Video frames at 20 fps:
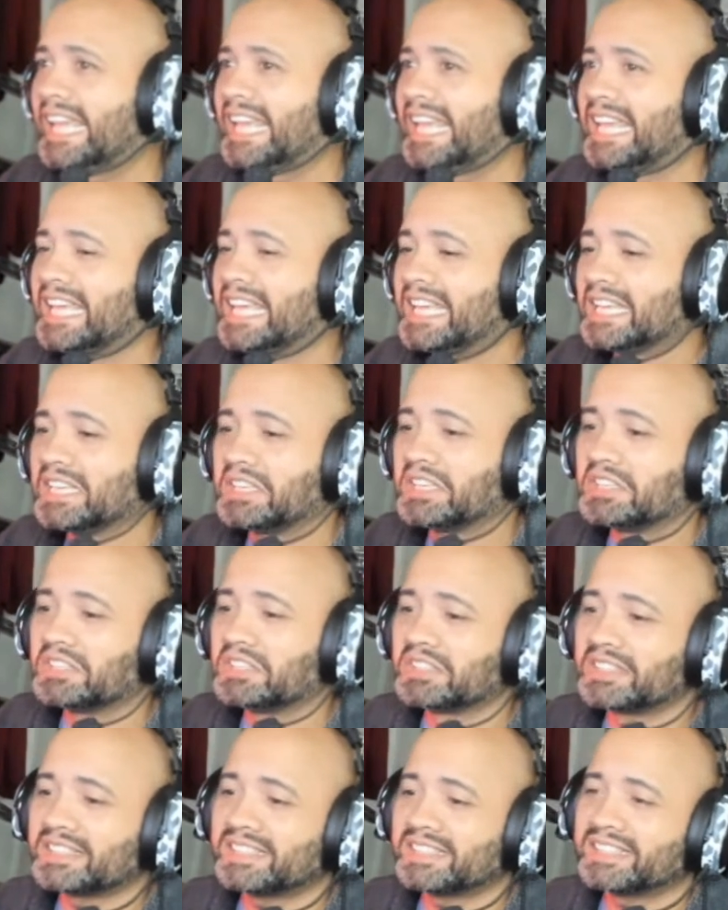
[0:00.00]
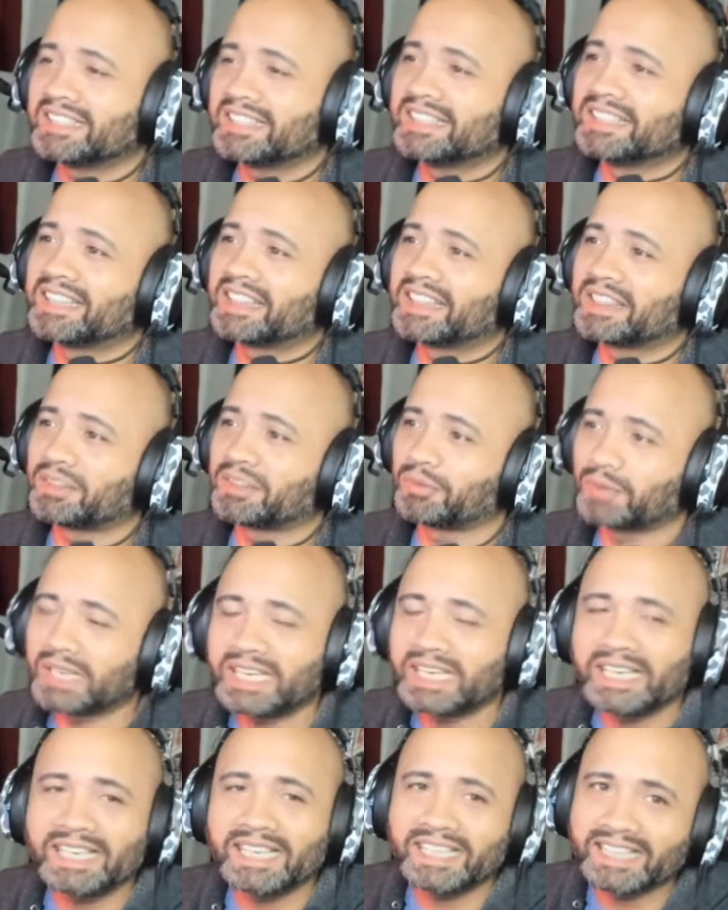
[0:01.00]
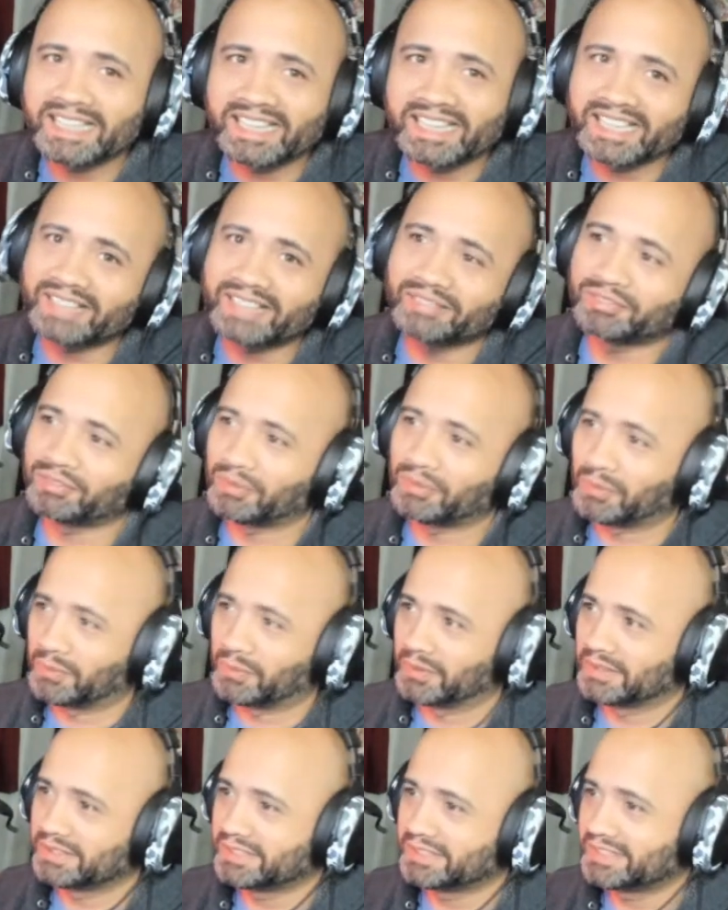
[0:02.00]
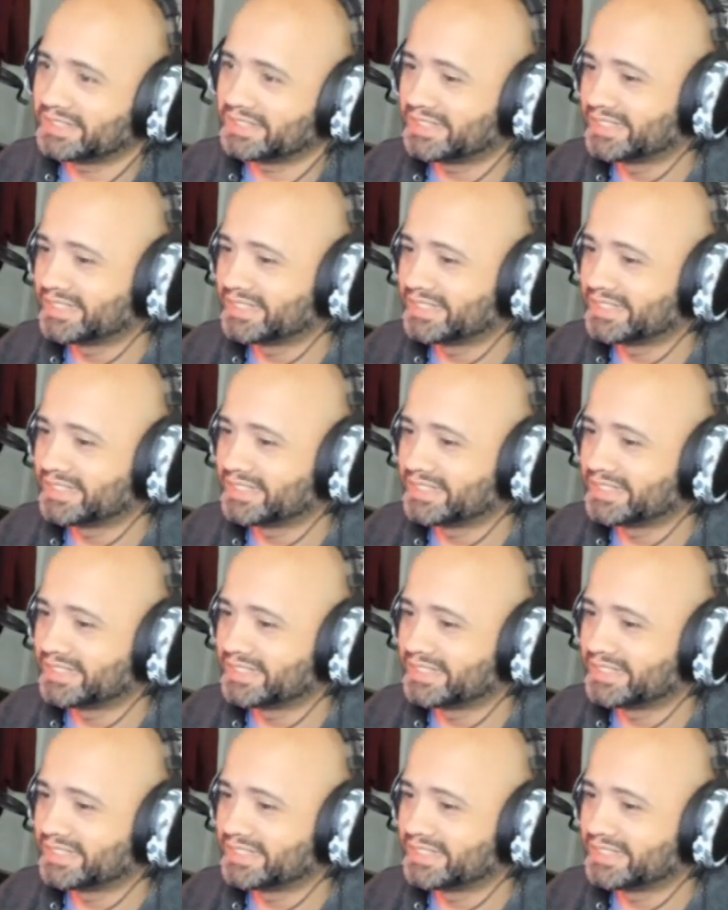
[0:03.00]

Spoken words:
is 3 Elite Fours.